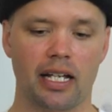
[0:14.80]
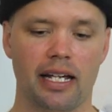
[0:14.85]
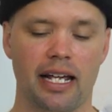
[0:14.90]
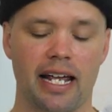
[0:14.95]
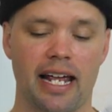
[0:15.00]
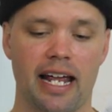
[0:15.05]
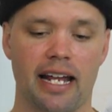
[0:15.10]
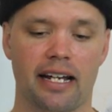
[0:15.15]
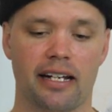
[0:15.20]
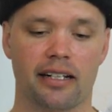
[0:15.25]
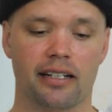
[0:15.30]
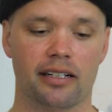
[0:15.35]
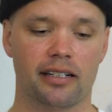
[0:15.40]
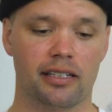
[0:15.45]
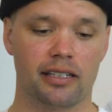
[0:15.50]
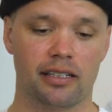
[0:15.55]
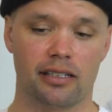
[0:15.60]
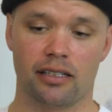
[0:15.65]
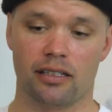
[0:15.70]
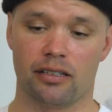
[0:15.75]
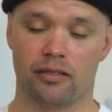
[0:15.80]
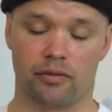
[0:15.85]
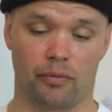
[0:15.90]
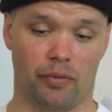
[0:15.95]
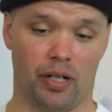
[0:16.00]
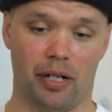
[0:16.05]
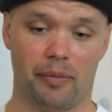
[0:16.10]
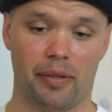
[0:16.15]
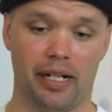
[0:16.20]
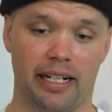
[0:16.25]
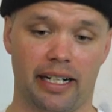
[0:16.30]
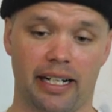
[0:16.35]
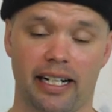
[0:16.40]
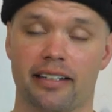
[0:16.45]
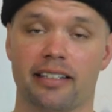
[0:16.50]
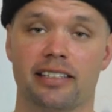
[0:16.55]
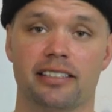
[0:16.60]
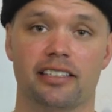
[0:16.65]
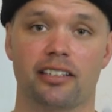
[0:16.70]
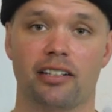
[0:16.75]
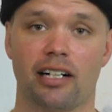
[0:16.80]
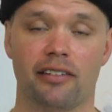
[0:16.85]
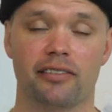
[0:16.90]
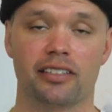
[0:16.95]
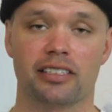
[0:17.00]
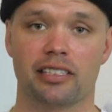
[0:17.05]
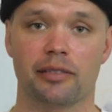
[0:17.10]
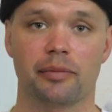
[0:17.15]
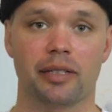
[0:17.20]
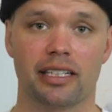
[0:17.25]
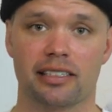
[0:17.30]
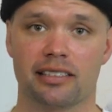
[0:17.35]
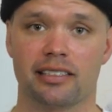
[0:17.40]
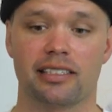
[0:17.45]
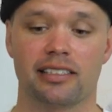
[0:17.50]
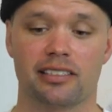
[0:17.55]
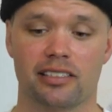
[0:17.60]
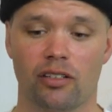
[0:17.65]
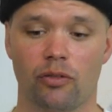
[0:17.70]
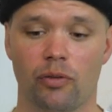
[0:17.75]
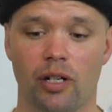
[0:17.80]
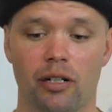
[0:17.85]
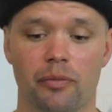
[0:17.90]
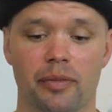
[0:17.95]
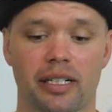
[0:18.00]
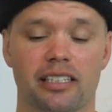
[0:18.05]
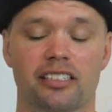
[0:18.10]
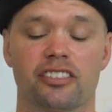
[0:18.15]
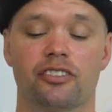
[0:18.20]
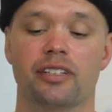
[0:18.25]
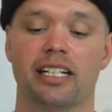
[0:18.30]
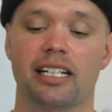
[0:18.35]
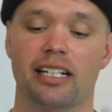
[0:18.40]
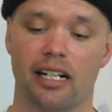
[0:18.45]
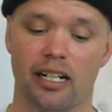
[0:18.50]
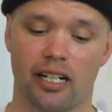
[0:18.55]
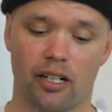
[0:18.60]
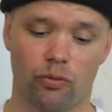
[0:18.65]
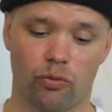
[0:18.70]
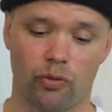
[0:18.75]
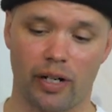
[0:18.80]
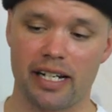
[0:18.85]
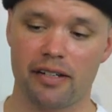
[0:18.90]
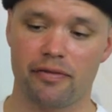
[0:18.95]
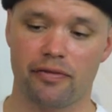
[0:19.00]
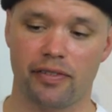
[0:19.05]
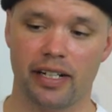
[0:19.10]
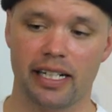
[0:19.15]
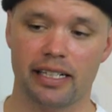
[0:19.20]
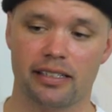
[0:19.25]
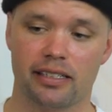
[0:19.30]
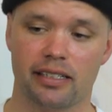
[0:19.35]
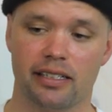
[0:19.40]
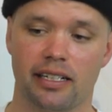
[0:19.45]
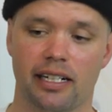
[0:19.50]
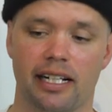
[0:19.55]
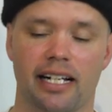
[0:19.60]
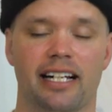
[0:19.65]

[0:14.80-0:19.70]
And we brought it back again this year, obviously, because it did so well, because you get a great fit,